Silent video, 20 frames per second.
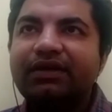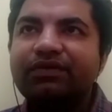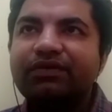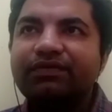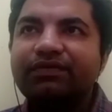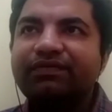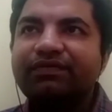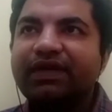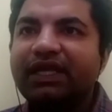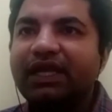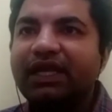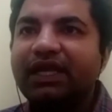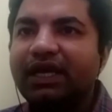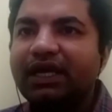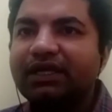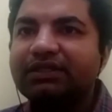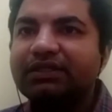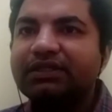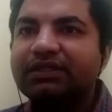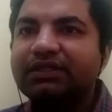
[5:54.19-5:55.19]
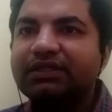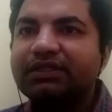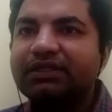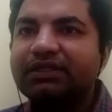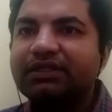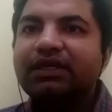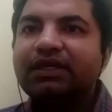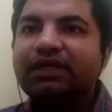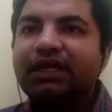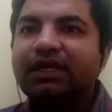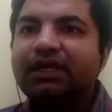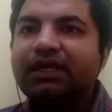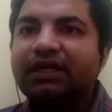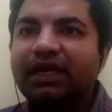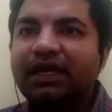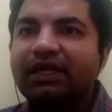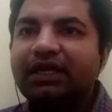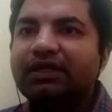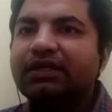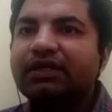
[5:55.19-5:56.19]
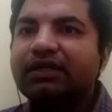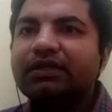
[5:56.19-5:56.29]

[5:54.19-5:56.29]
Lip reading: to 50 lakhs in grant.